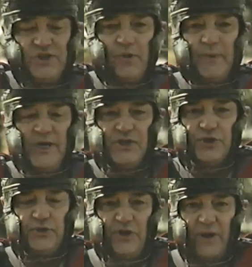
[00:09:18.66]
is you'll be
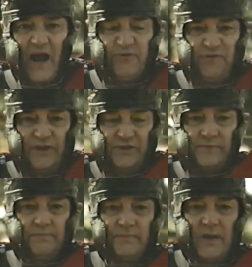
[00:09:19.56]
issued your outfit.
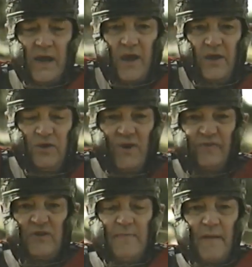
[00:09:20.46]
You
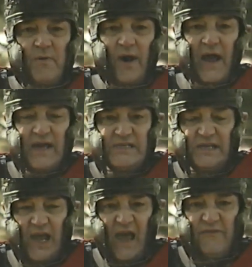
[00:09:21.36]
have to
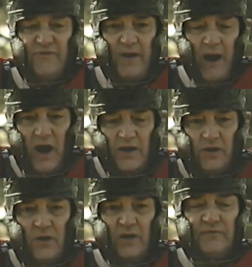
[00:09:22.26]
memorize every
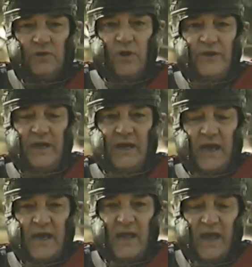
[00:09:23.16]
article of
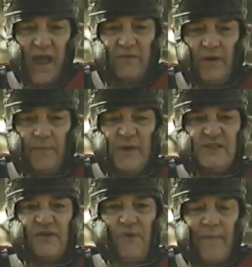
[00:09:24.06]
clothing, every
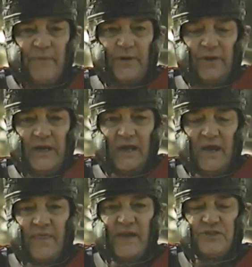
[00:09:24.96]
piece of weaponry
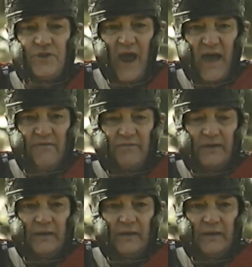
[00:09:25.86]
that you have.